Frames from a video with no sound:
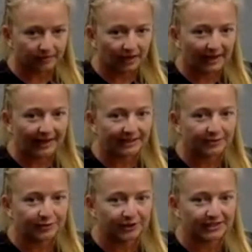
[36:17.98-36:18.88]
And
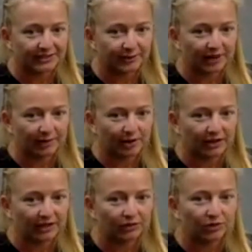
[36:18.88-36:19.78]
for this one, I want
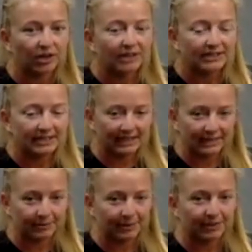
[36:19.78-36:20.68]
you to
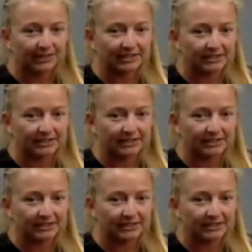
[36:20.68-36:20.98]
keep your knees